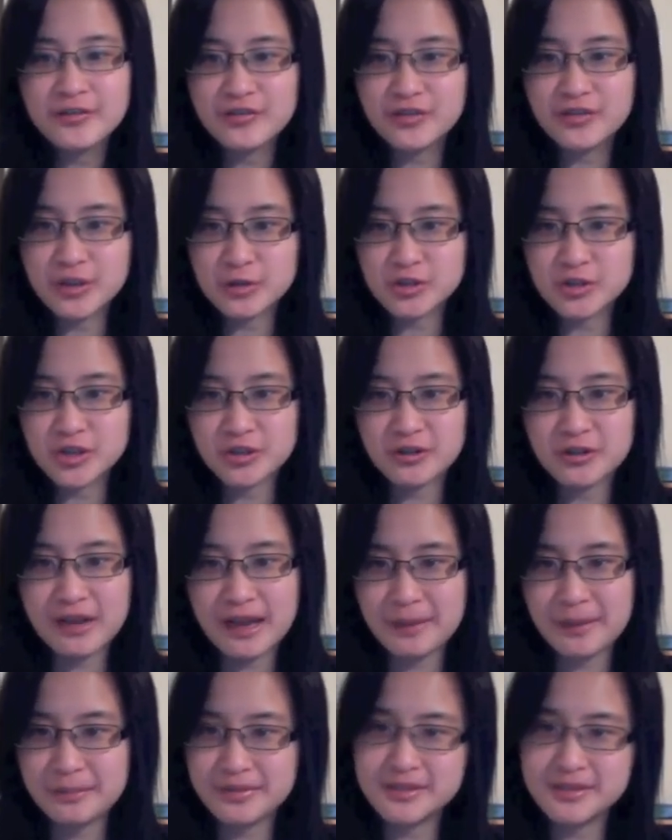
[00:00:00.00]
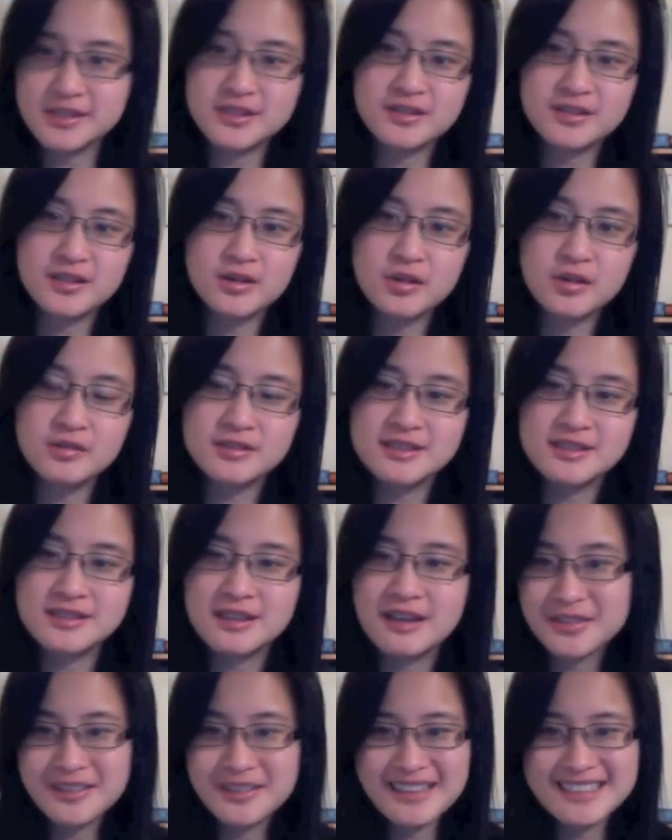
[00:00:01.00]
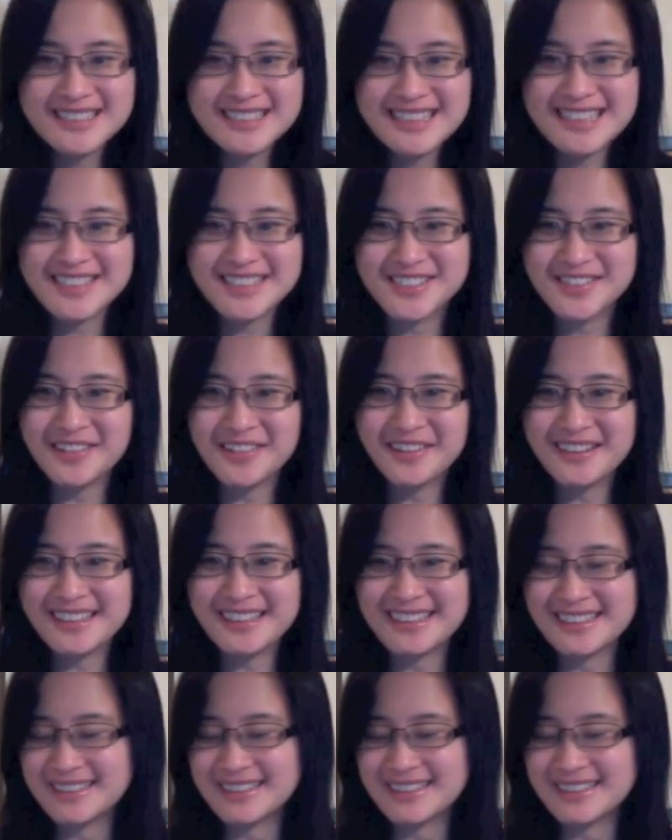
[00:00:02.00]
future episodes. Let's get started.